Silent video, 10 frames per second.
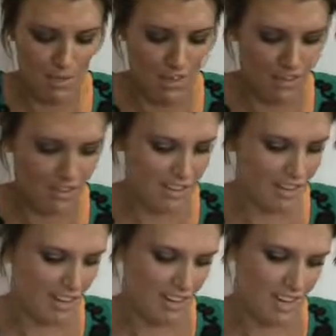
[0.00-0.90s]
by using
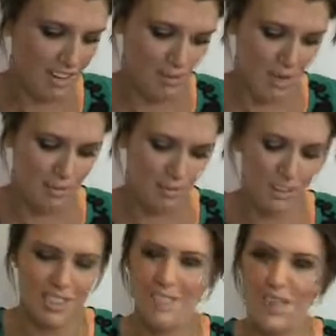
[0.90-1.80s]
it on other people,
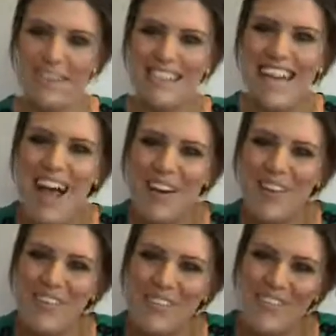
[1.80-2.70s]
just not
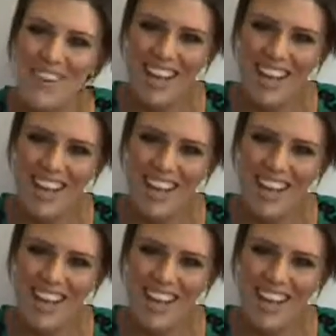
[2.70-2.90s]
myself.